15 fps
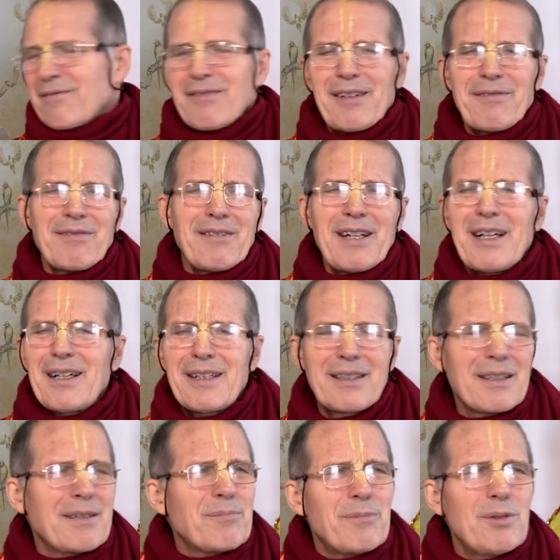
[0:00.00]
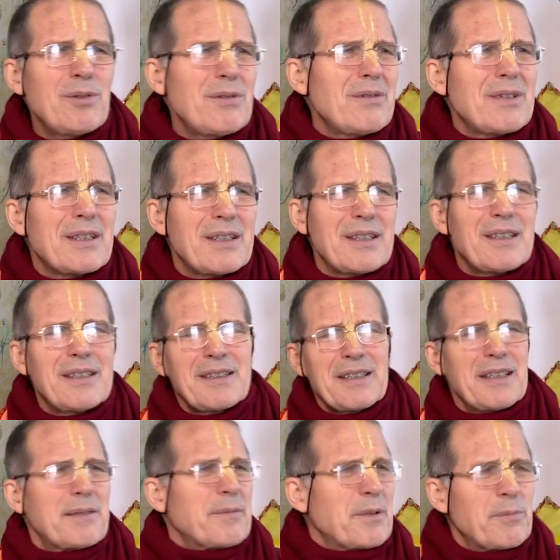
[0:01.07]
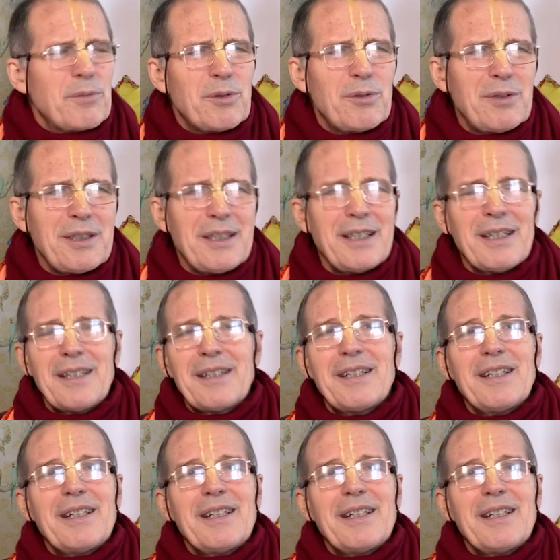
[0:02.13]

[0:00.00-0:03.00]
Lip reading: where is the moon? Is there the moon here?